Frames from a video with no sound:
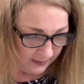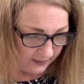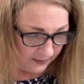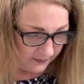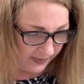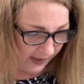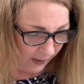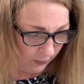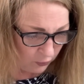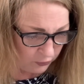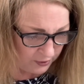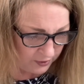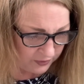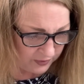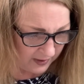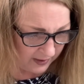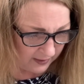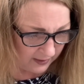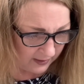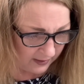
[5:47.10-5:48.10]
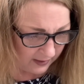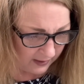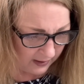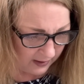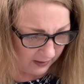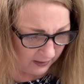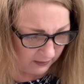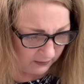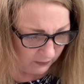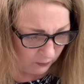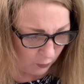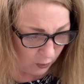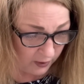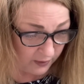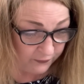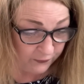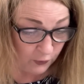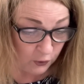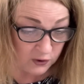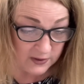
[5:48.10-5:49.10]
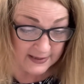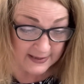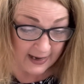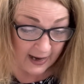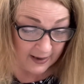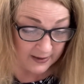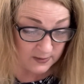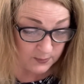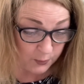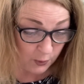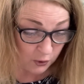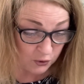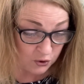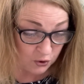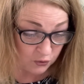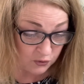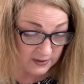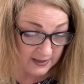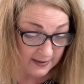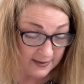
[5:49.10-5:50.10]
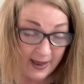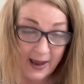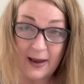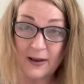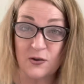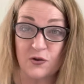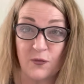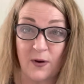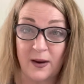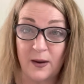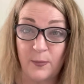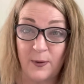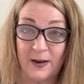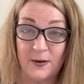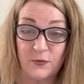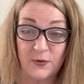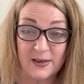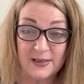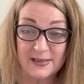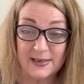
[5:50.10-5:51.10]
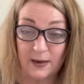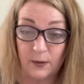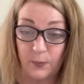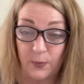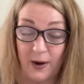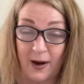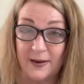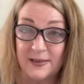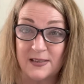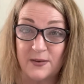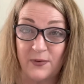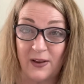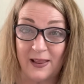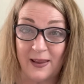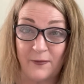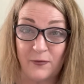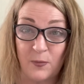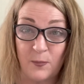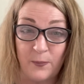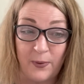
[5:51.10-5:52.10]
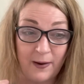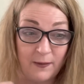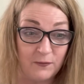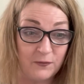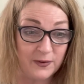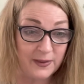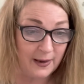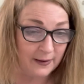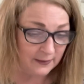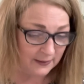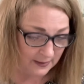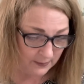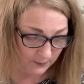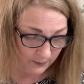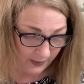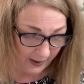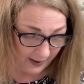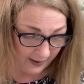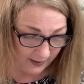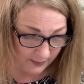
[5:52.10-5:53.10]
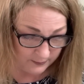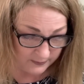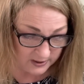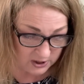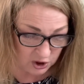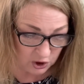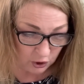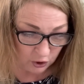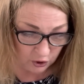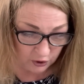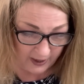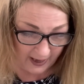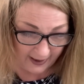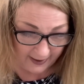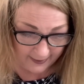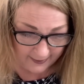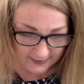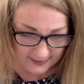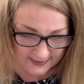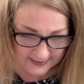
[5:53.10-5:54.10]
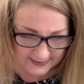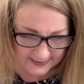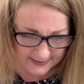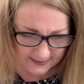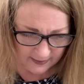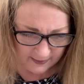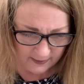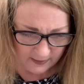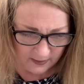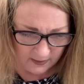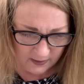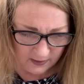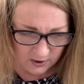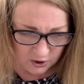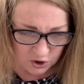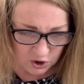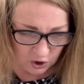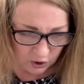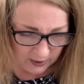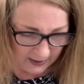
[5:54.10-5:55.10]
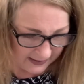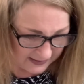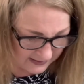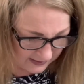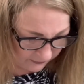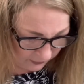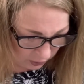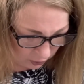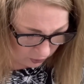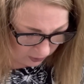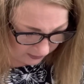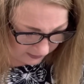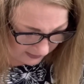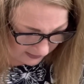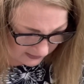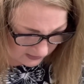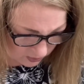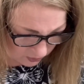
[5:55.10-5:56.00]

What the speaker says: That other thing, were a full size product, and that had a recommended retail price of £11 for that lip balm. So nice. So let's have a look at these